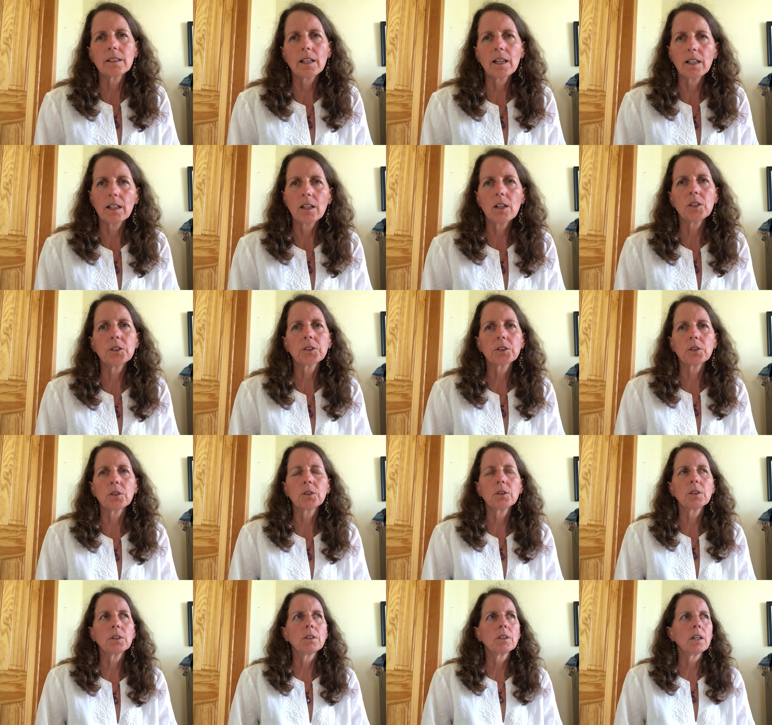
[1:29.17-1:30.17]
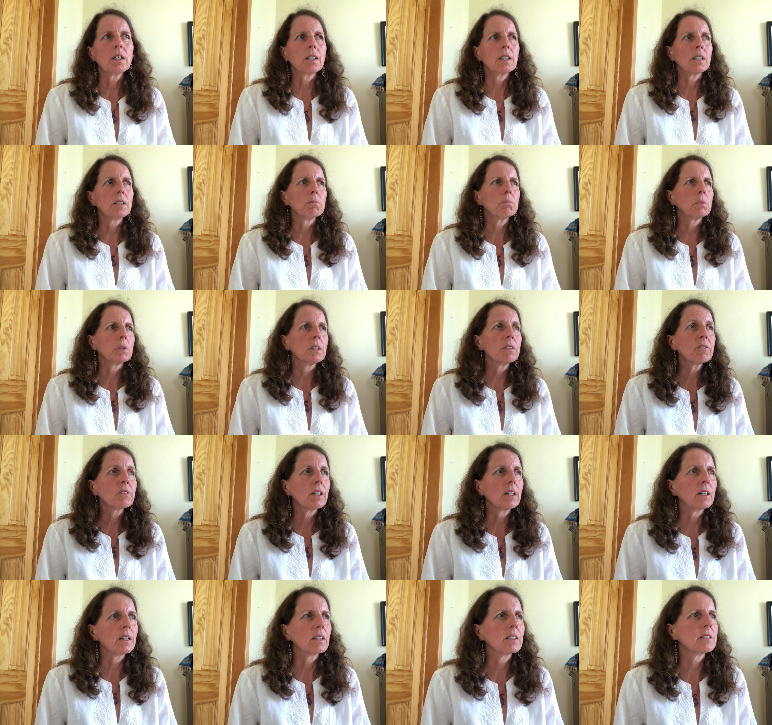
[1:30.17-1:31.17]
El Alto in
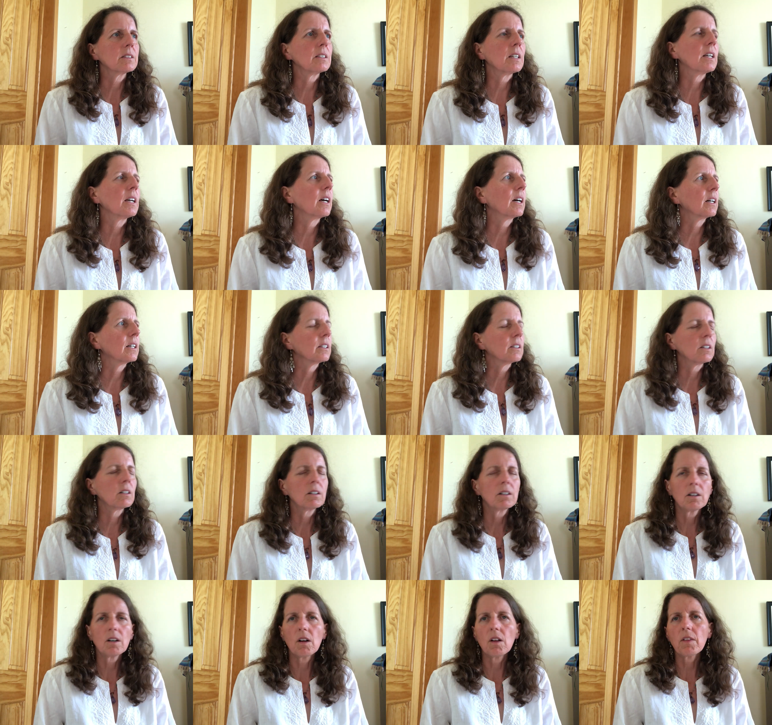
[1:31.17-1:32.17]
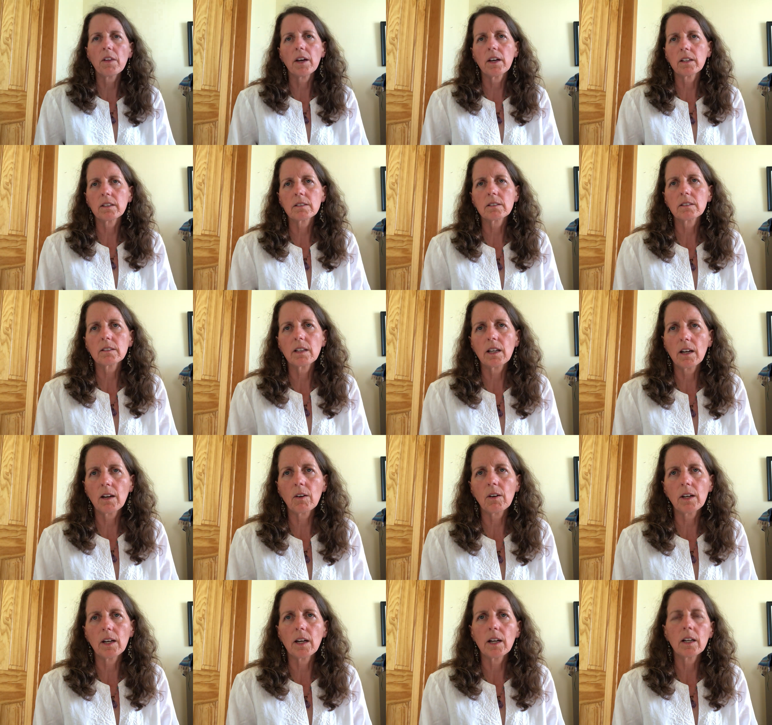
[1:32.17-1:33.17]
Bolivia, Ceja and all that
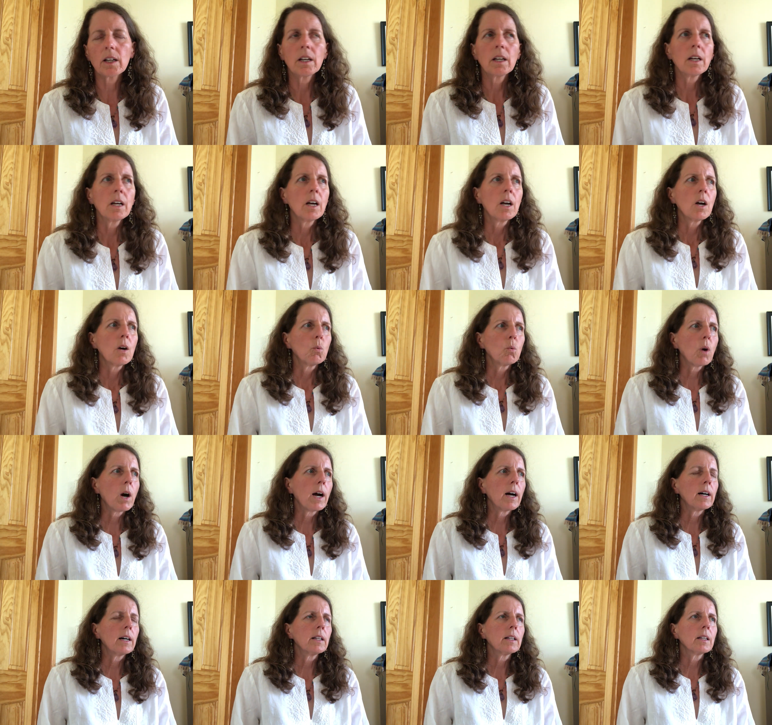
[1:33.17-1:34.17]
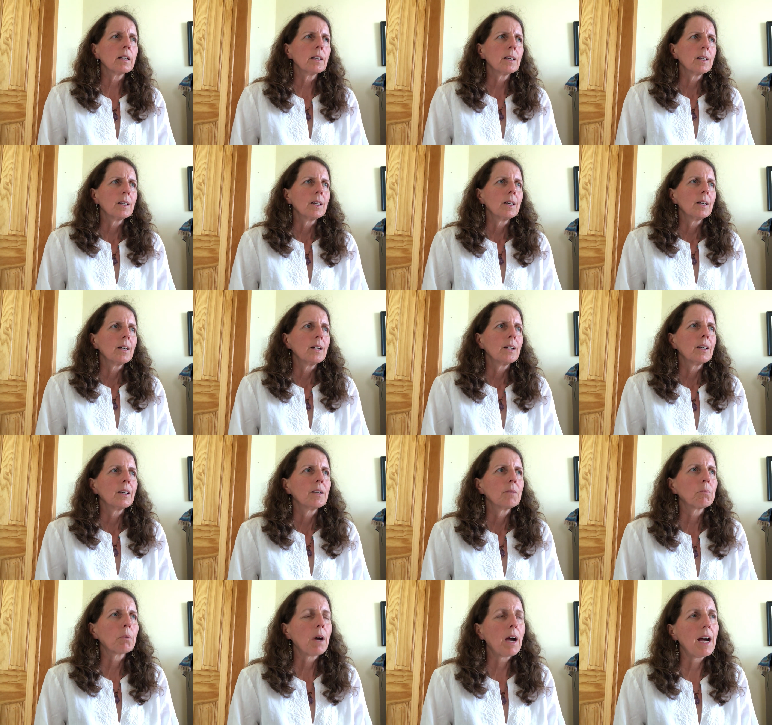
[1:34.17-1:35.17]
area, while
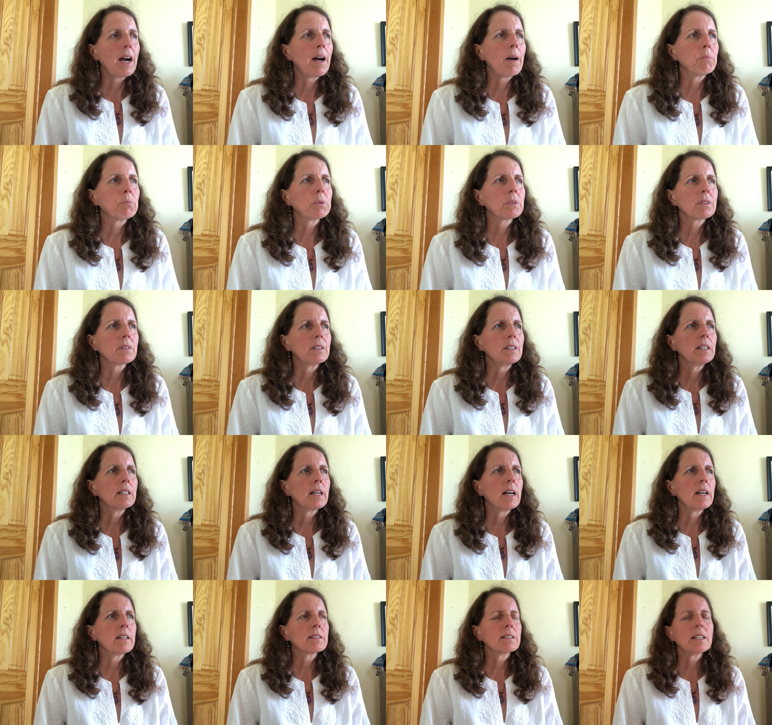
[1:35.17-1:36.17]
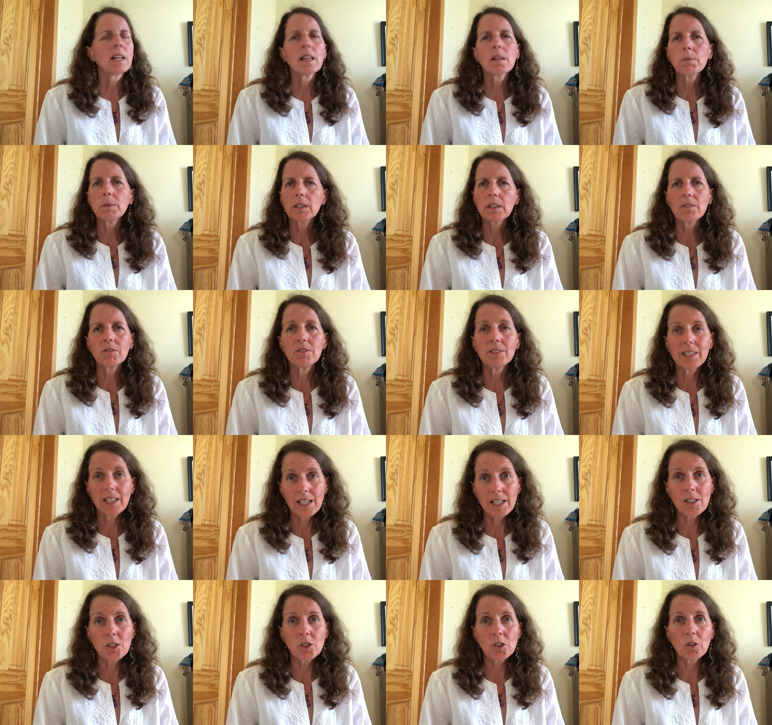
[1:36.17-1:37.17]
perhaps it has an element of
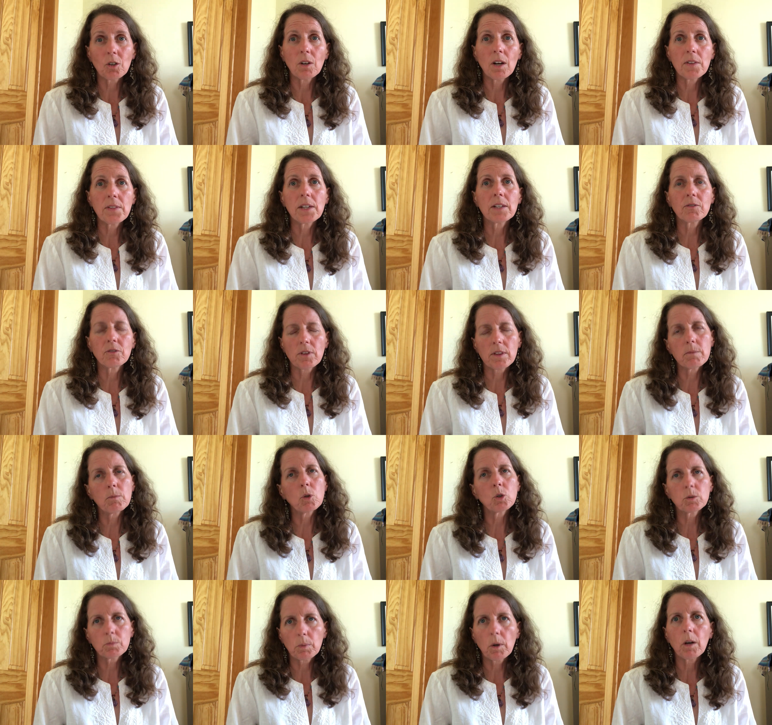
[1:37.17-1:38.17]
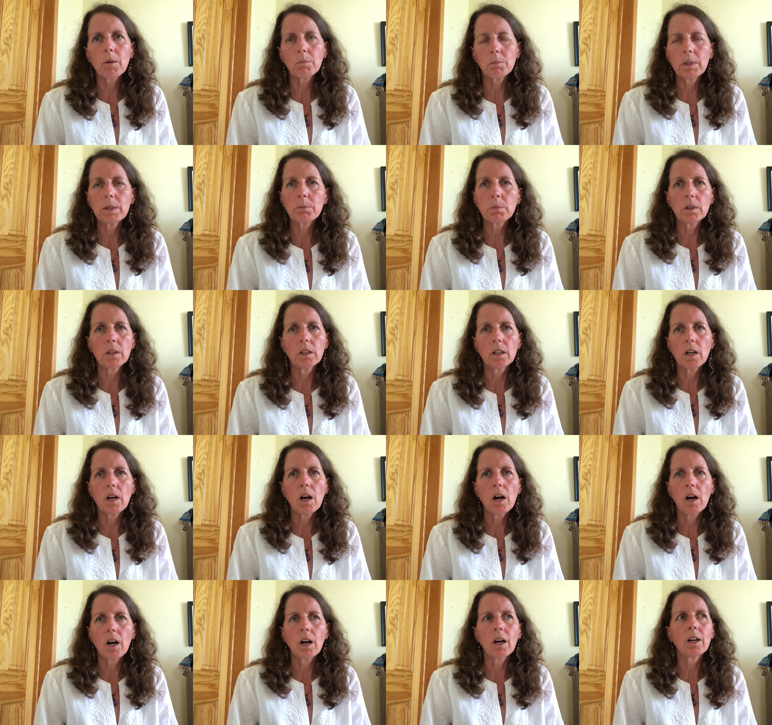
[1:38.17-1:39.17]
danger, I think for the most part people
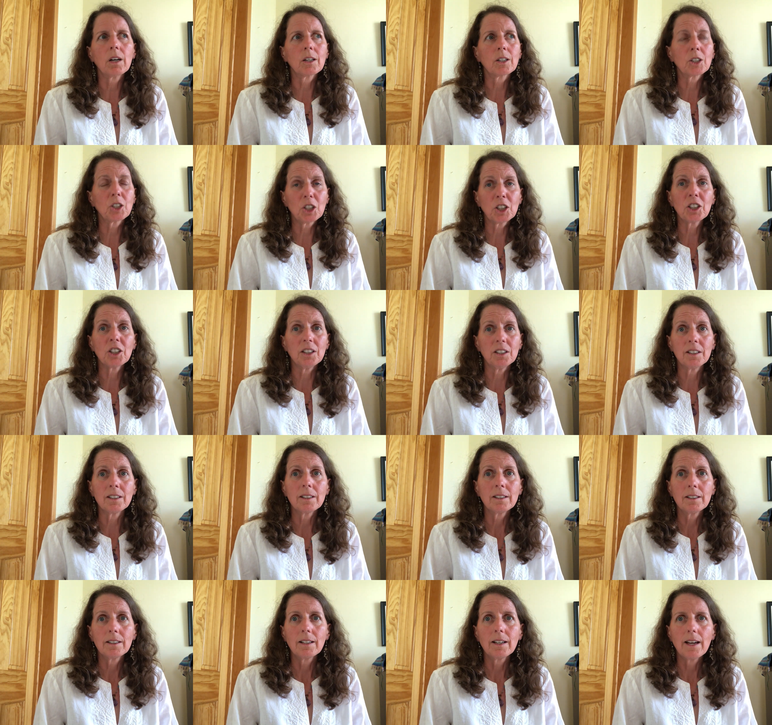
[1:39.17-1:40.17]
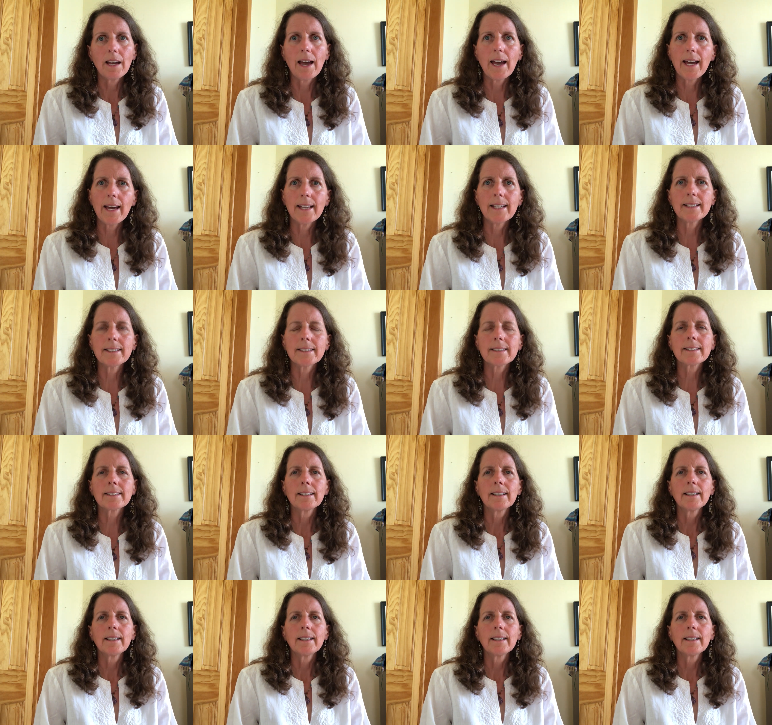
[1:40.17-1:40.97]
are good. And